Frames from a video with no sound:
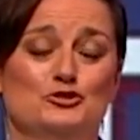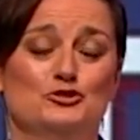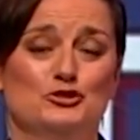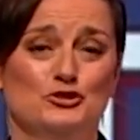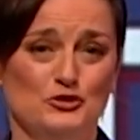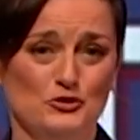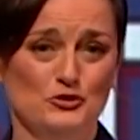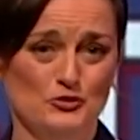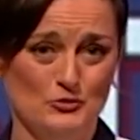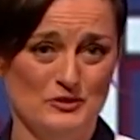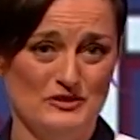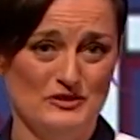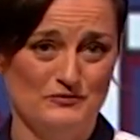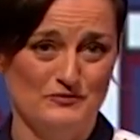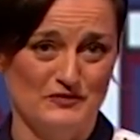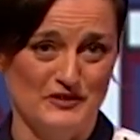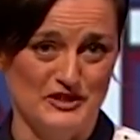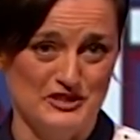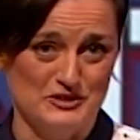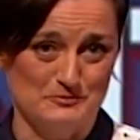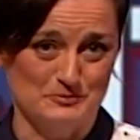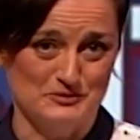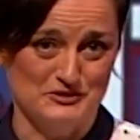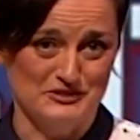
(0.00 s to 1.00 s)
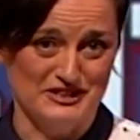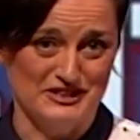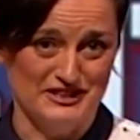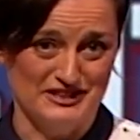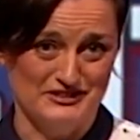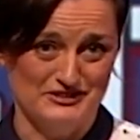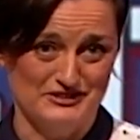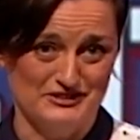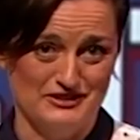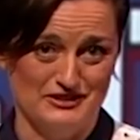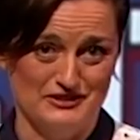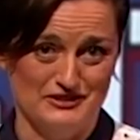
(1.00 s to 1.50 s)
two inflatable
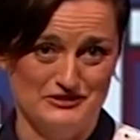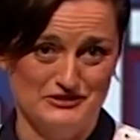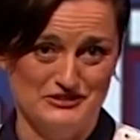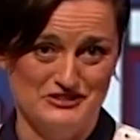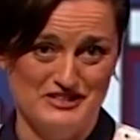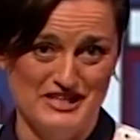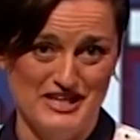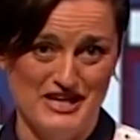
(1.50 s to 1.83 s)
sex dolls